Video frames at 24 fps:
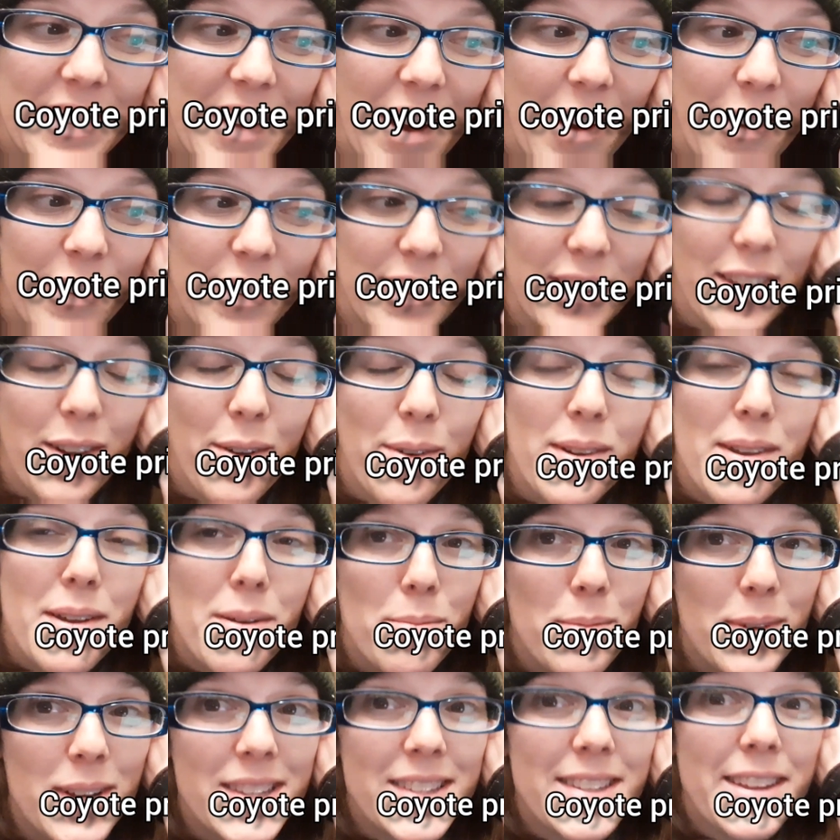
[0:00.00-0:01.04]
out. So it
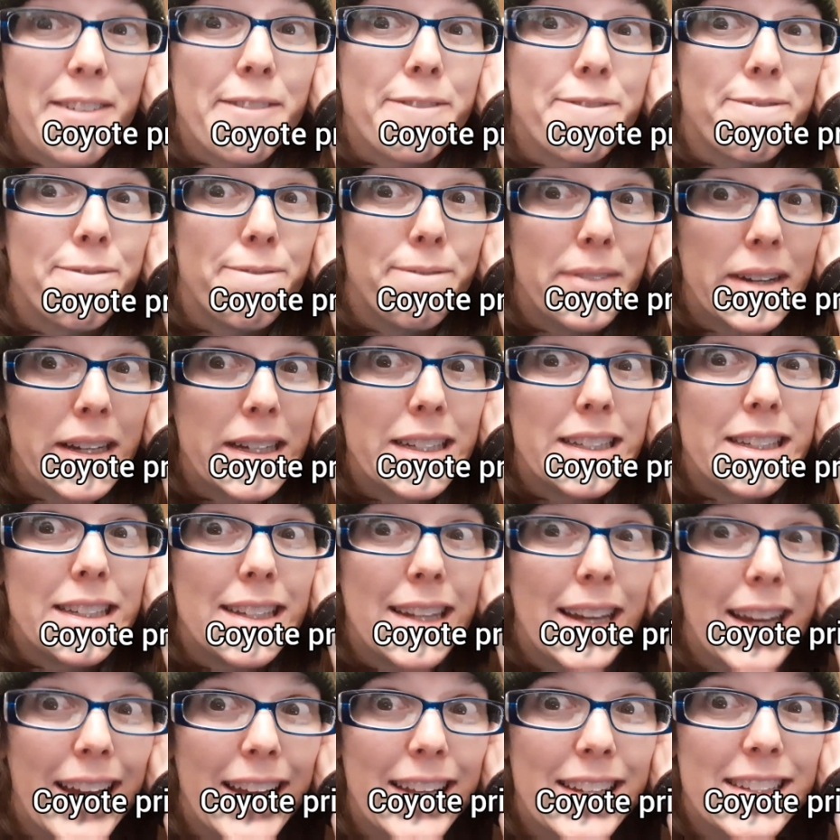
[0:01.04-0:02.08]
was a fun
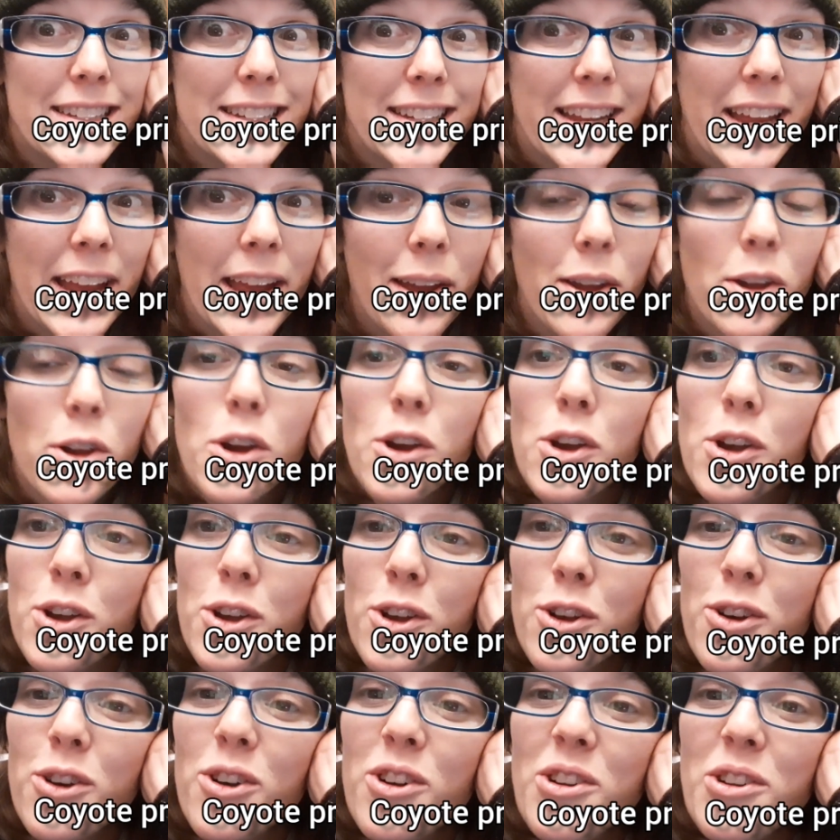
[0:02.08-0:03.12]
hike today.
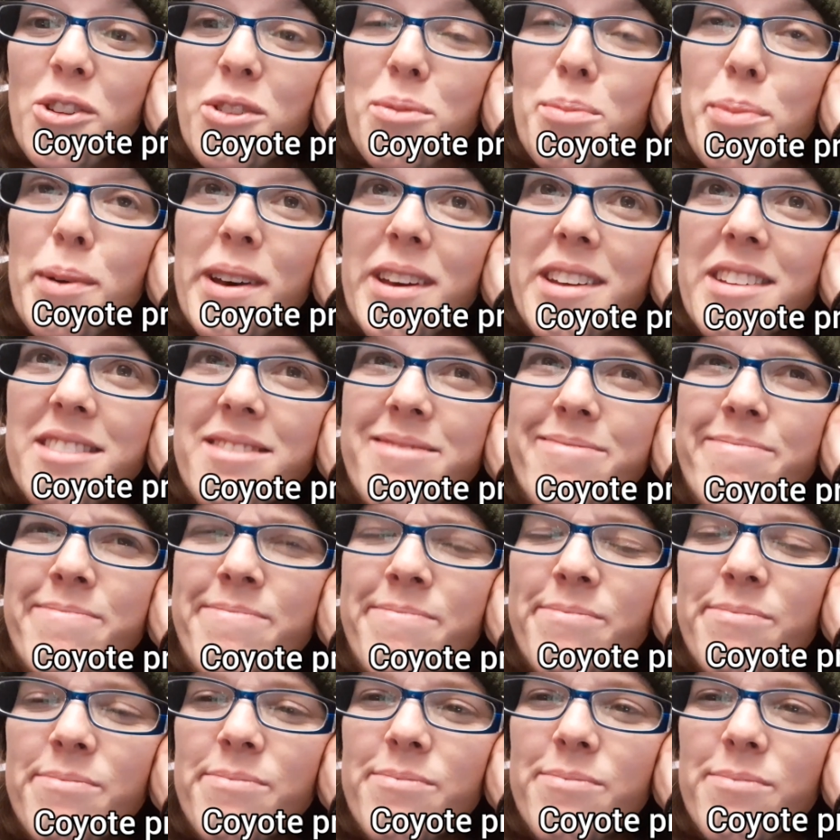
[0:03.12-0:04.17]
Cold, but
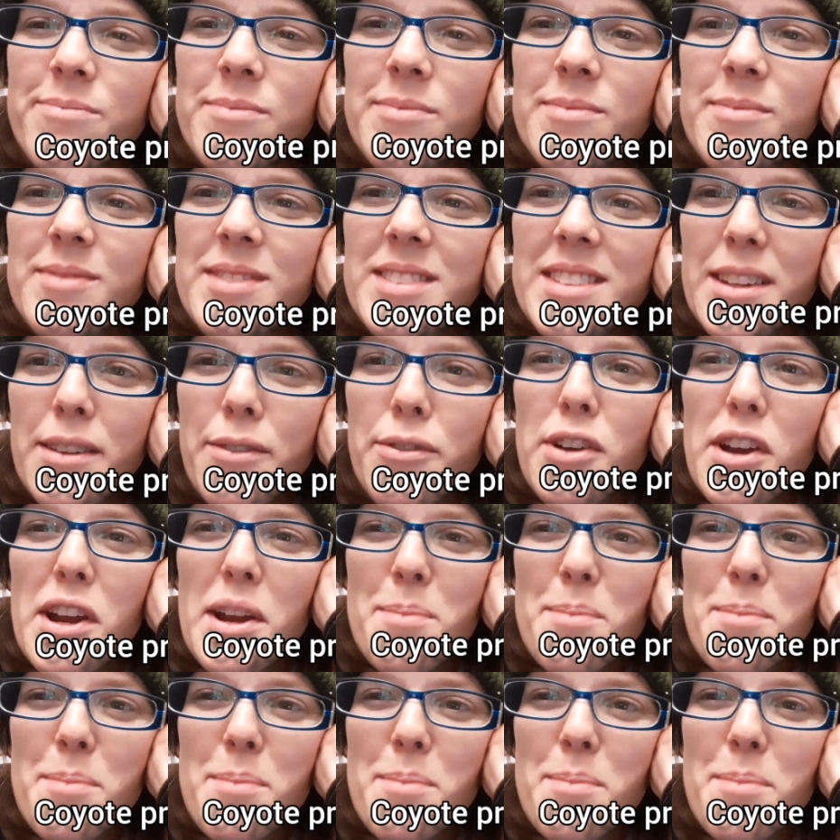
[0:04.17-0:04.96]
still very